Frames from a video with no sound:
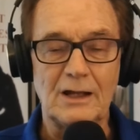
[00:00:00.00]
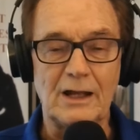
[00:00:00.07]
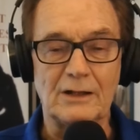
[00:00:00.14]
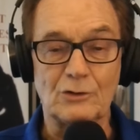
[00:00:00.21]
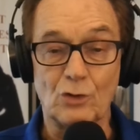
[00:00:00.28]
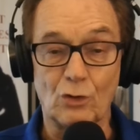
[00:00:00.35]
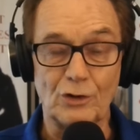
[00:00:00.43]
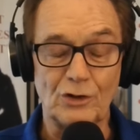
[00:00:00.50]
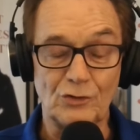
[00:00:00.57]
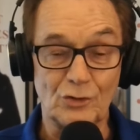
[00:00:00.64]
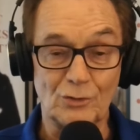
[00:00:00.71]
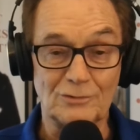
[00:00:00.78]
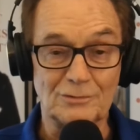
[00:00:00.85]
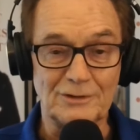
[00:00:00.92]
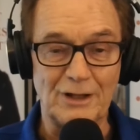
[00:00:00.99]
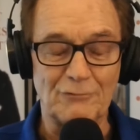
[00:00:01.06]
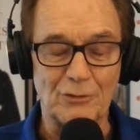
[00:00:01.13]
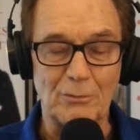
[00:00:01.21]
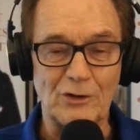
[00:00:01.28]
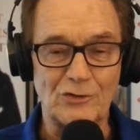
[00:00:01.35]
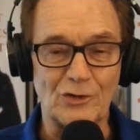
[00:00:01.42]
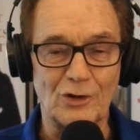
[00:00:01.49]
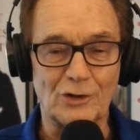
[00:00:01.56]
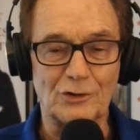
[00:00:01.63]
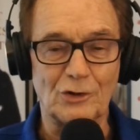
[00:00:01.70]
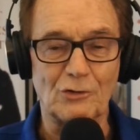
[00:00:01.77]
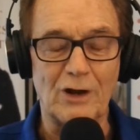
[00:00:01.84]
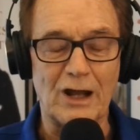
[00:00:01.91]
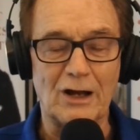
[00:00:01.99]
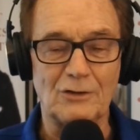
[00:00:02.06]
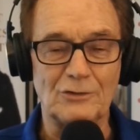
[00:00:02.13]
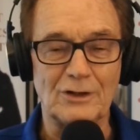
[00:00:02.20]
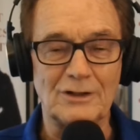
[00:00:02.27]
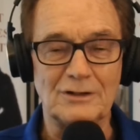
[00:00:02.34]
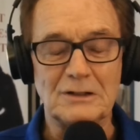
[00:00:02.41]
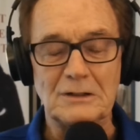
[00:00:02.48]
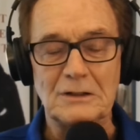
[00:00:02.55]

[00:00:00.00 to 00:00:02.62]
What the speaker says: and according to information on the ground and